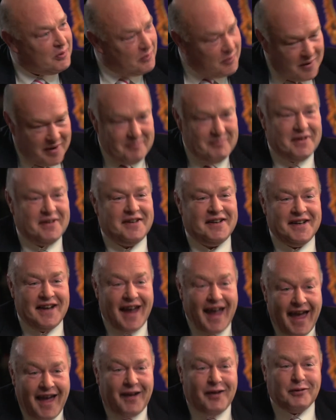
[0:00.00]
women
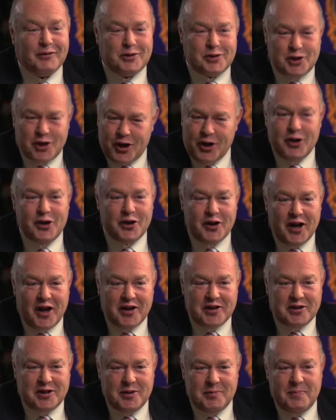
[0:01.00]
now turn
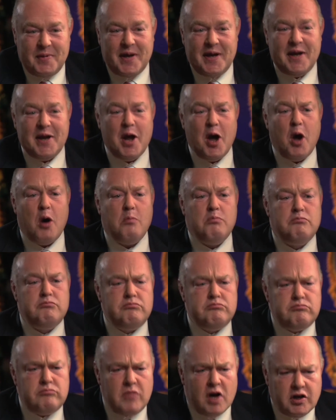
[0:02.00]
out to be
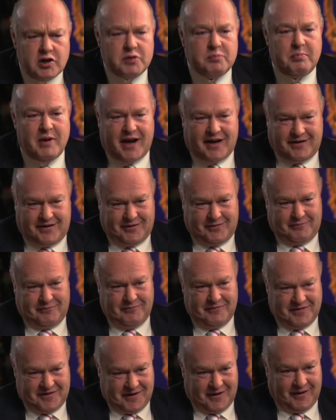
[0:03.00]
much better
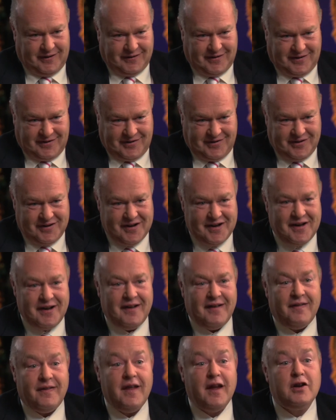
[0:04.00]
results
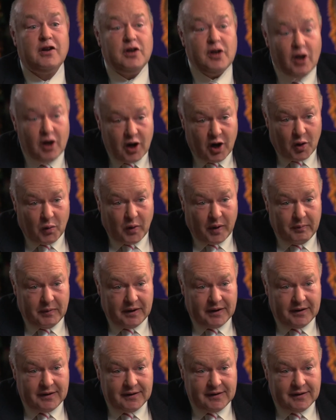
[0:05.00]
than younger women.